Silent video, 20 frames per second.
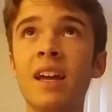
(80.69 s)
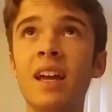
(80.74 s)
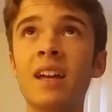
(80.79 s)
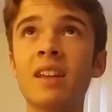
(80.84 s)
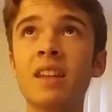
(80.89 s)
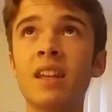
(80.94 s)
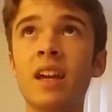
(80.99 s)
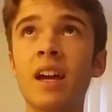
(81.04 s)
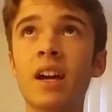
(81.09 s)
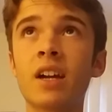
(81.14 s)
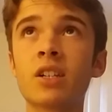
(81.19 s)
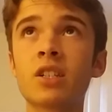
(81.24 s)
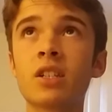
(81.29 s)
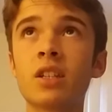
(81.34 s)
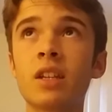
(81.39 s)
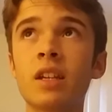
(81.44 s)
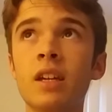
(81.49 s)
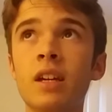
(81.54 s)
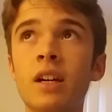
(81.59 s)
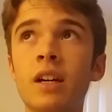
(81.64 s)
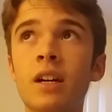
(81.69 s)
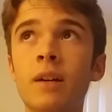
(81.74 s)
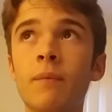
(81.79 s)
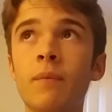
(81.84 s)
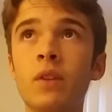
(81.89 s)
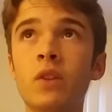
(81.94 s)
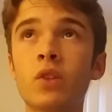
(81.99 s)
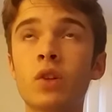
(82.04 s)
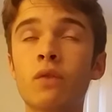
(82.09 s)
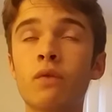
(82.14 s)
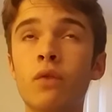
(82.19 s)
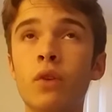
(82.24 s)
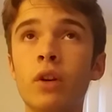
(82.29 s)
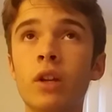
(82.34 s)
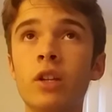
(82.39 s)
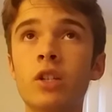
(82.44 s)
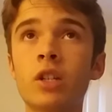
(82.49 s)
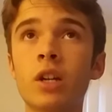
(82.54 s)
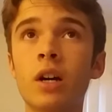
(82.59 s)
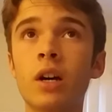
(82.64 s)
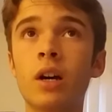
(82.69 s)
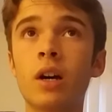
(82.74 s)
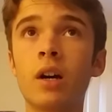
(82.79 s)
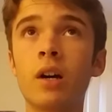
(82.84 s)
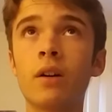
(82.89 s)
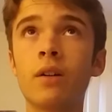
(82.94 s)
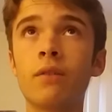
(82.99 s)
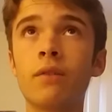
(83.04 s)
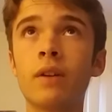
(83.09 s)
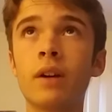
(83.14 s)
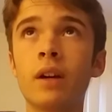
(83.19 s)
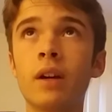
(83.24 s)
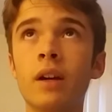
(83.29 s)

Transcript: and they actually uh, took footage of